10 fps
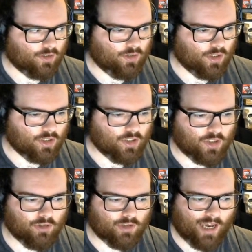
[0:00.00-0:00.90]
you can
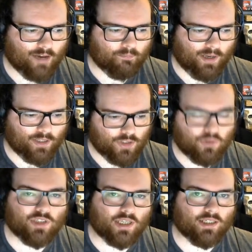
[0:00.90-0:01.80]
do that by
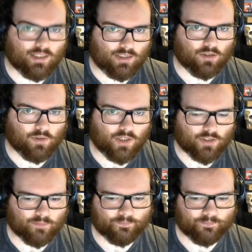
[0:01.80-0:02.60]
using this equation.